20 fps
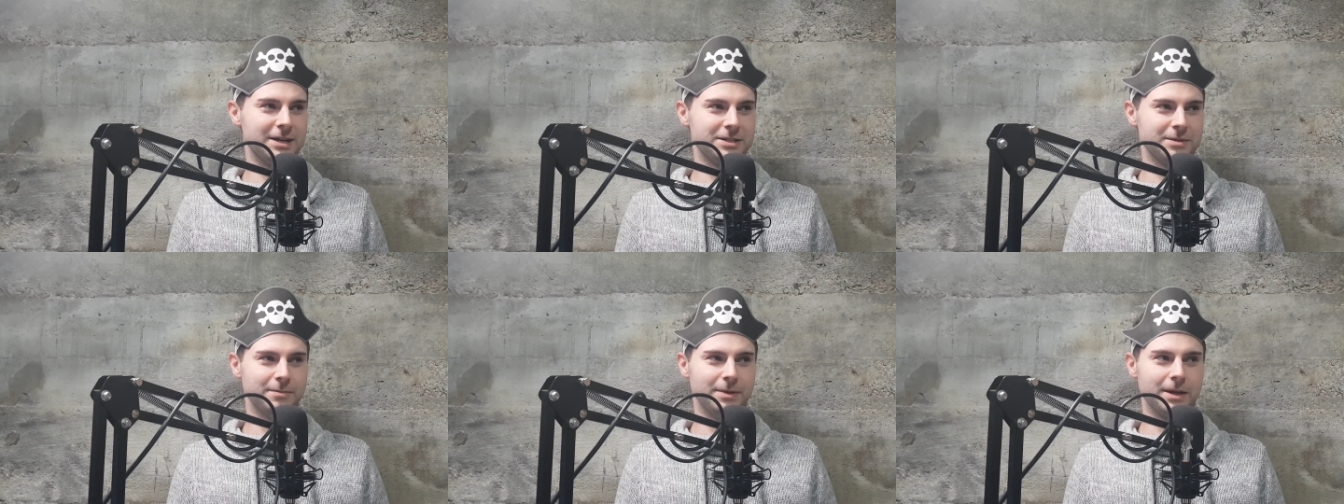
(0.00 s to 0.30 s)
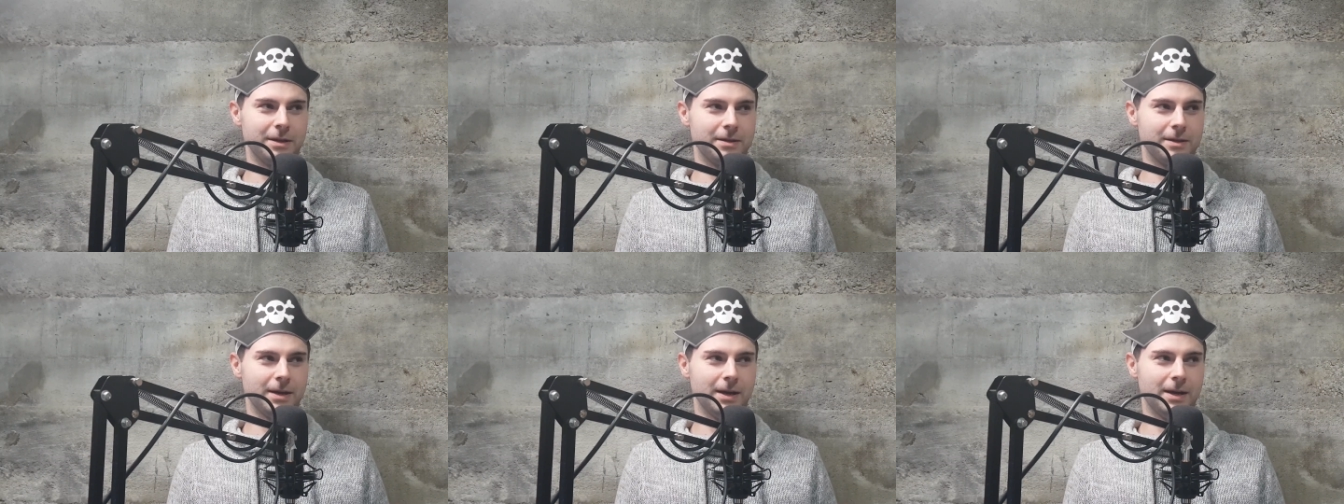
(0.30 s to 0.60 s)
I'm
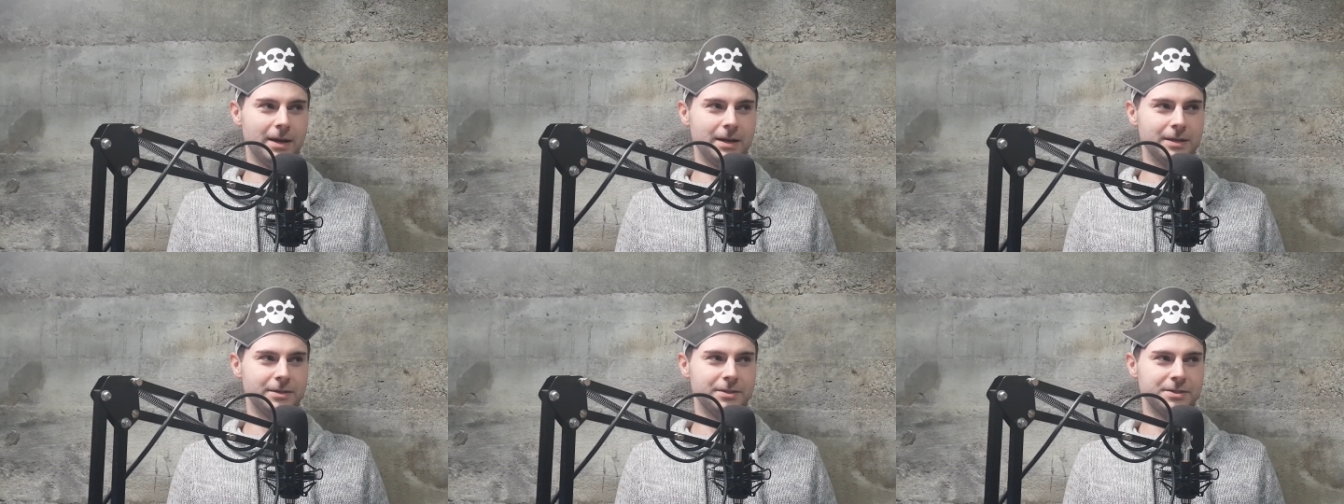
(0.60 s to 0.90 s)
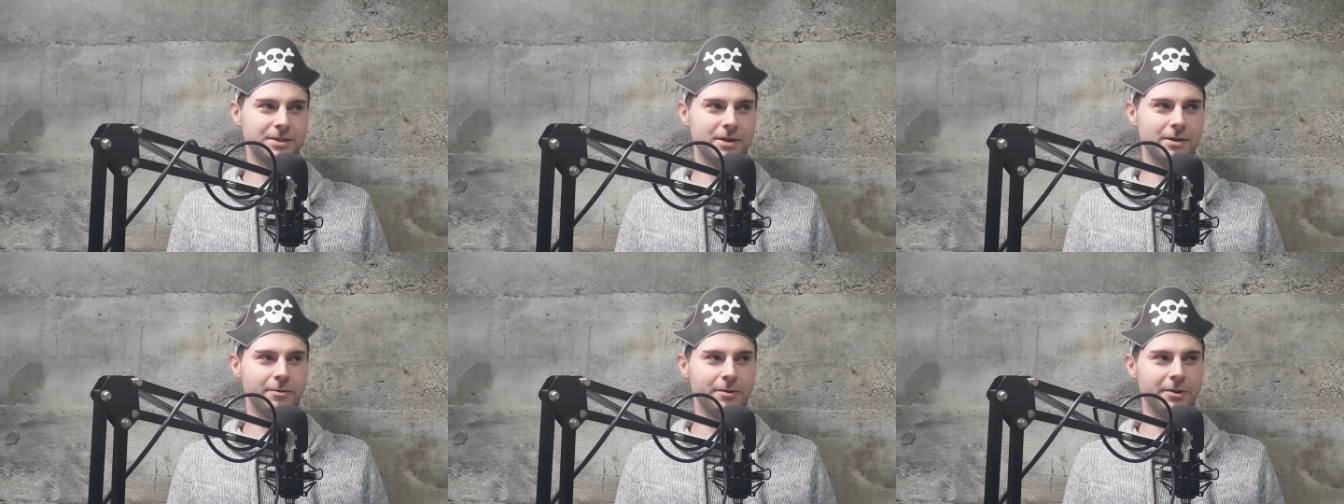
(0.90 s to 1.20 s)
like, card, because I
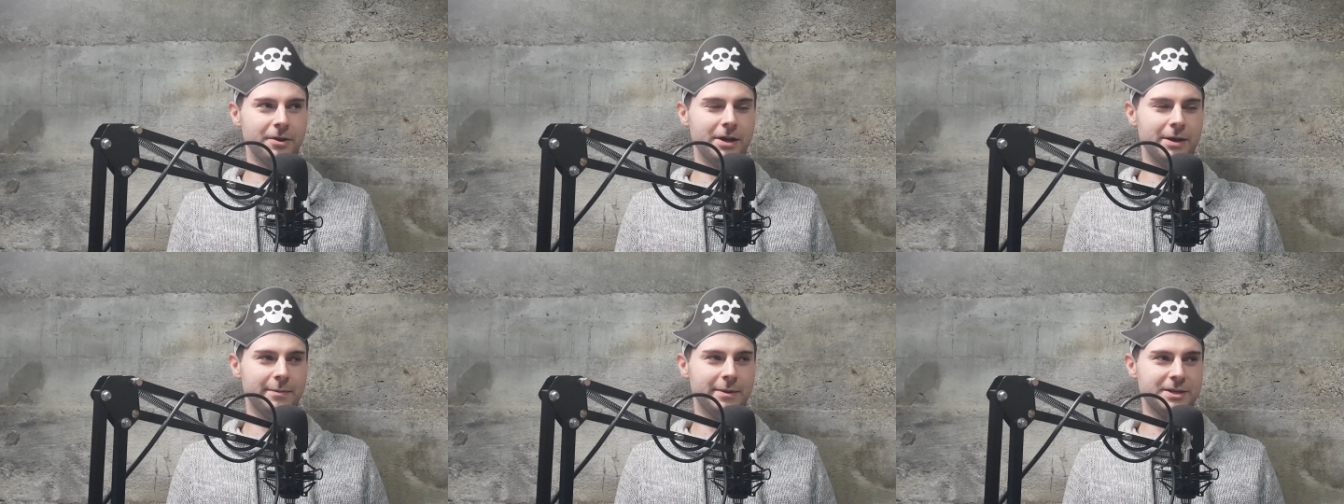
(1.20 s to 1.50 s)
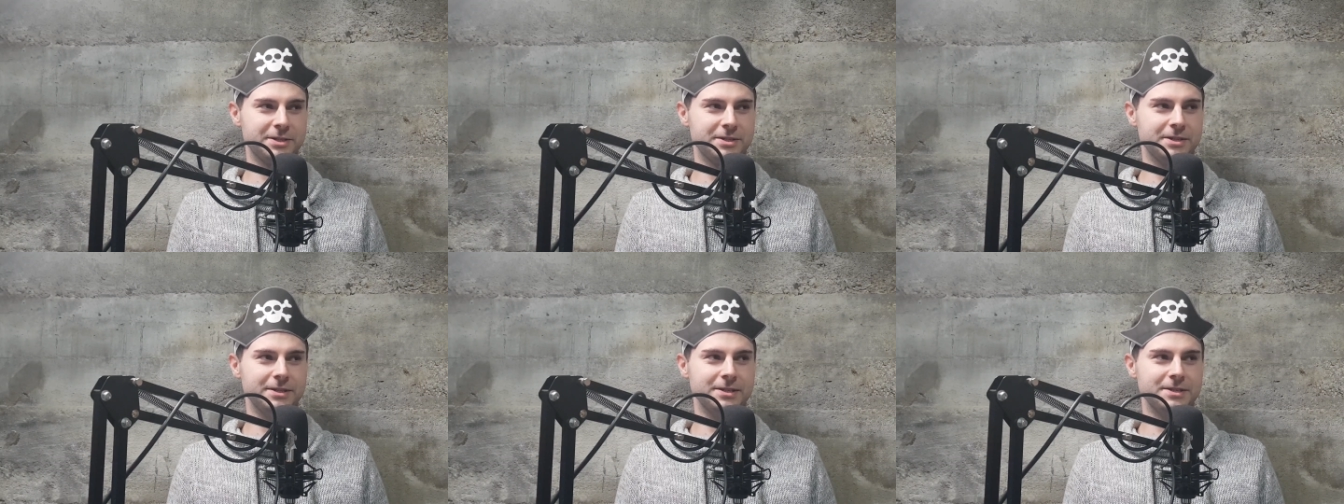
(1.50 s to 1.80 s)
don't want to know how
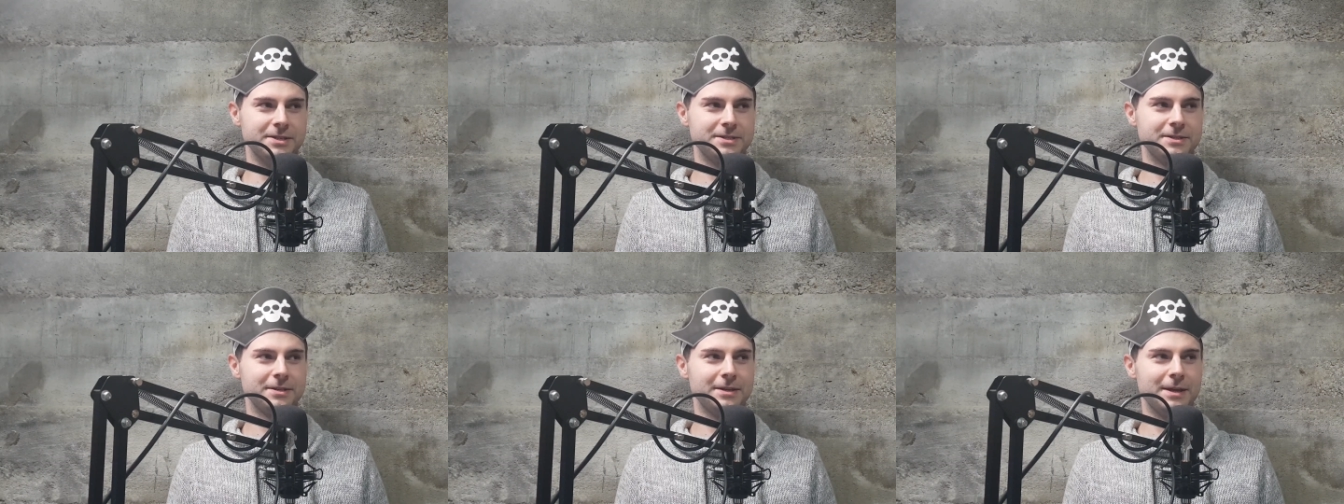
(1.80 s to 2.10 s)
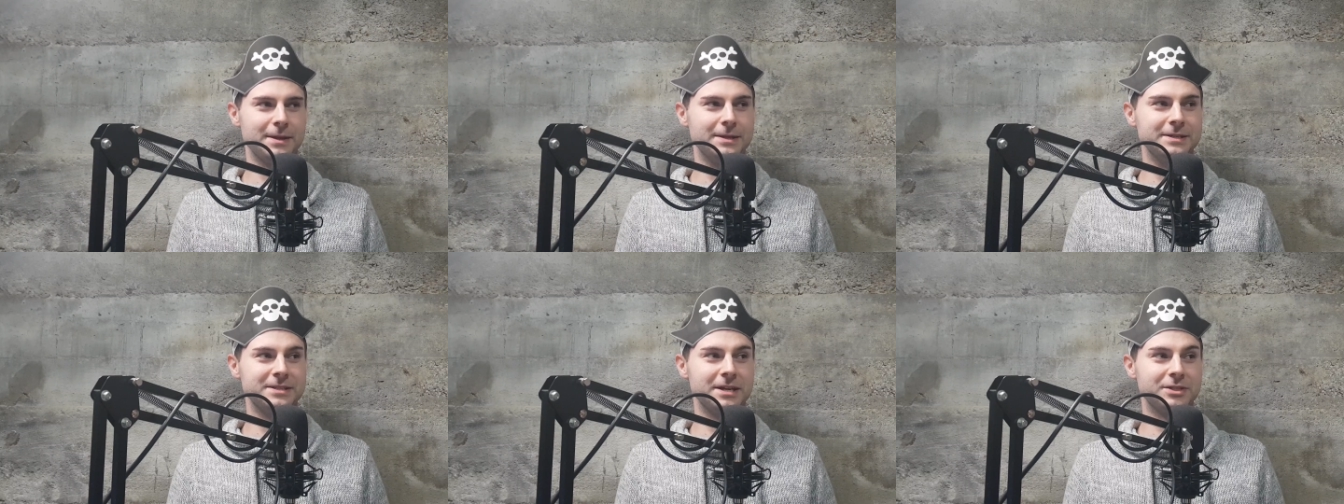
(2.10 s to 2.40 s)
much it is. And
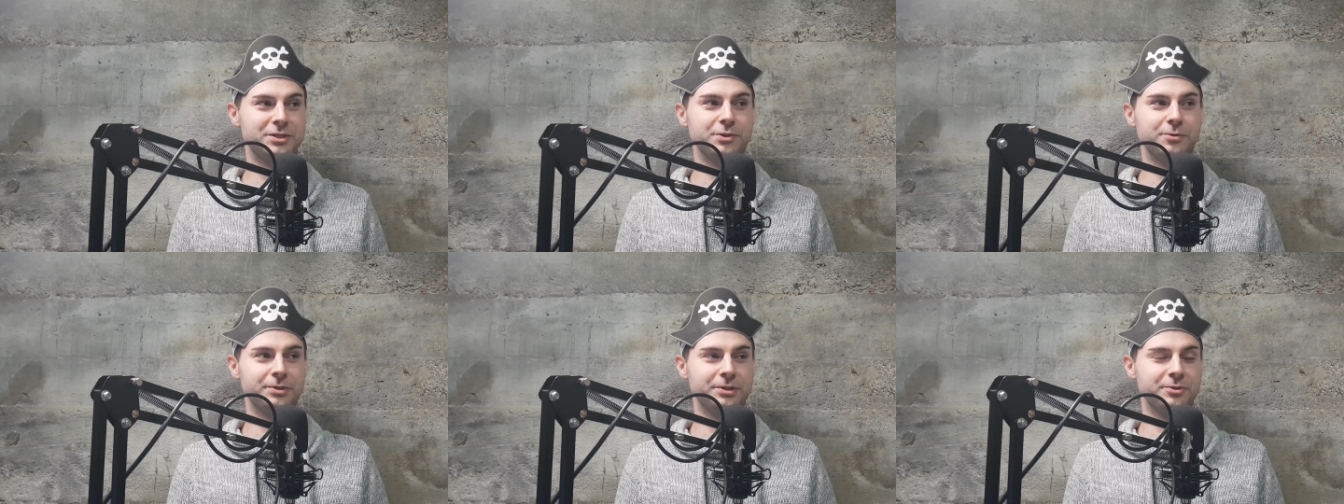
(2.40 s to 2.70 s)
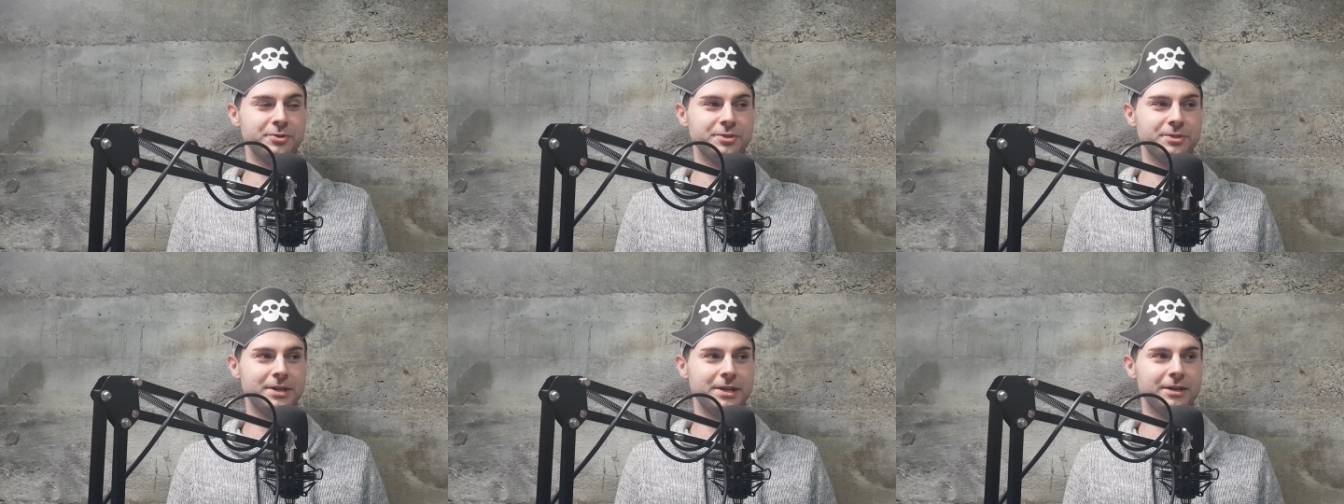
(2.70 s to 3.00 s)
he's like, do you want your
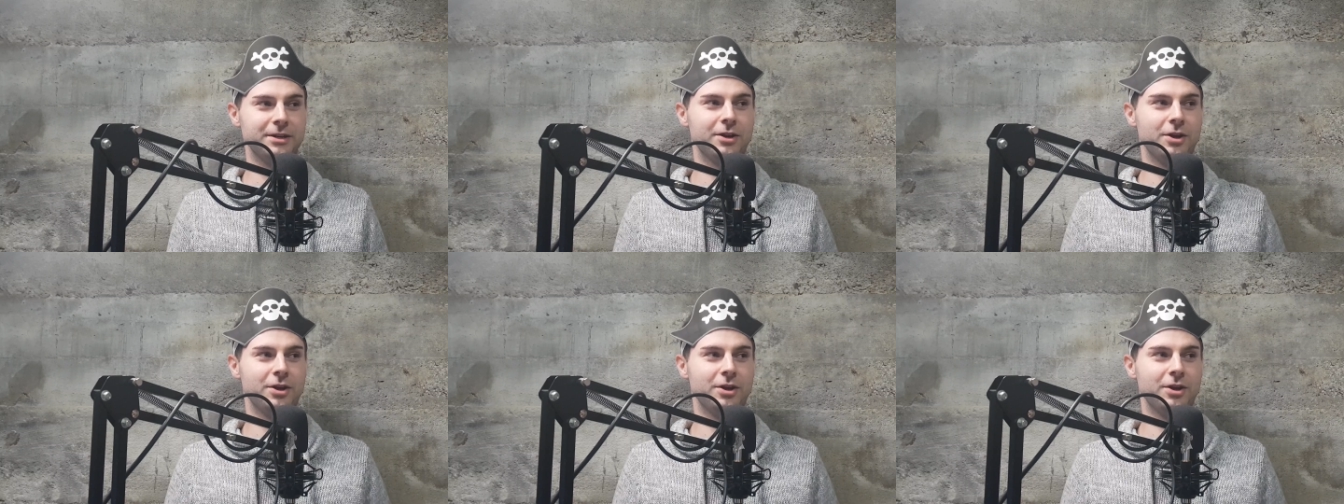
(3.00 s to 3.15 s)
receipt?